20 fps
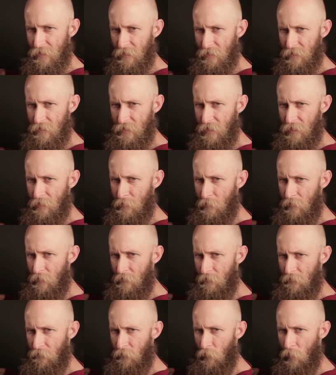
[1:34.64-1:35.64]
tilt it
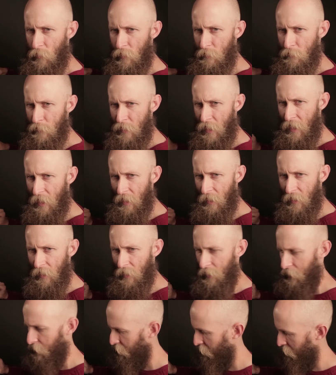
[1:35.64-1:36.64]
forward and back,
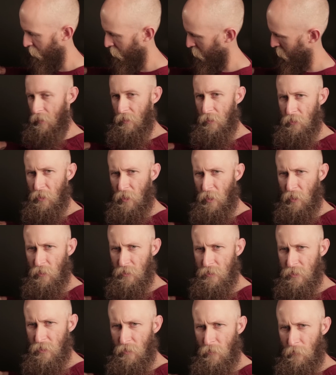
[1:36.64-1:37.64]
and you can
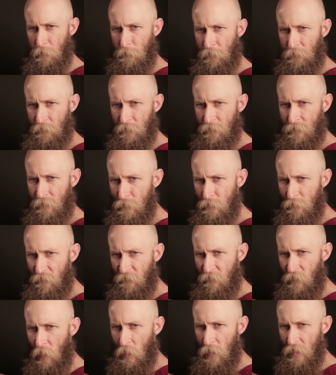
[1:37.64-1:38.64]
also
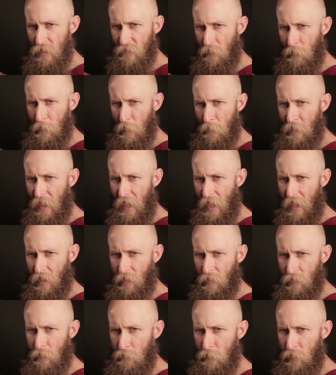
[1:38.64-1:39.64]
focus from the
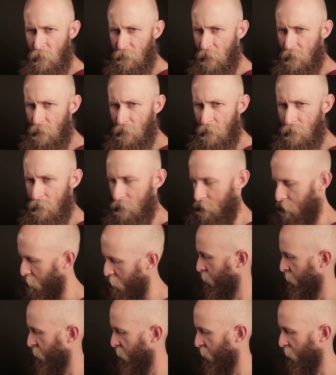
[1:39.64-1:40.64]
back or move it.
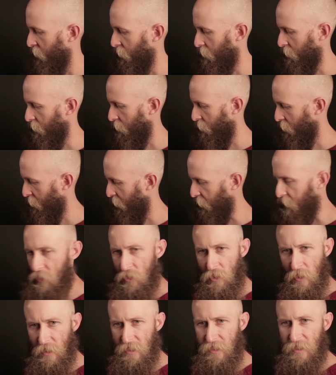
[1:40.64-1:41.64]
If you need a little
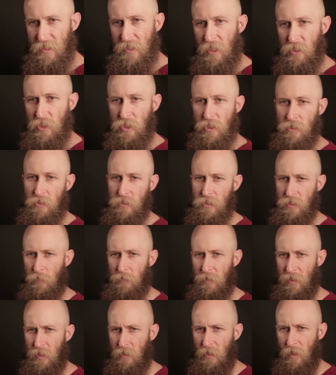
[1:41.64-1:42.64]
extra extension or
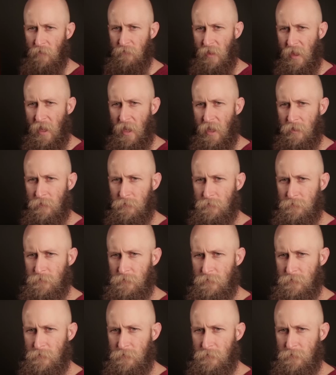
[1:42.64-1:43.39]
something, you have that.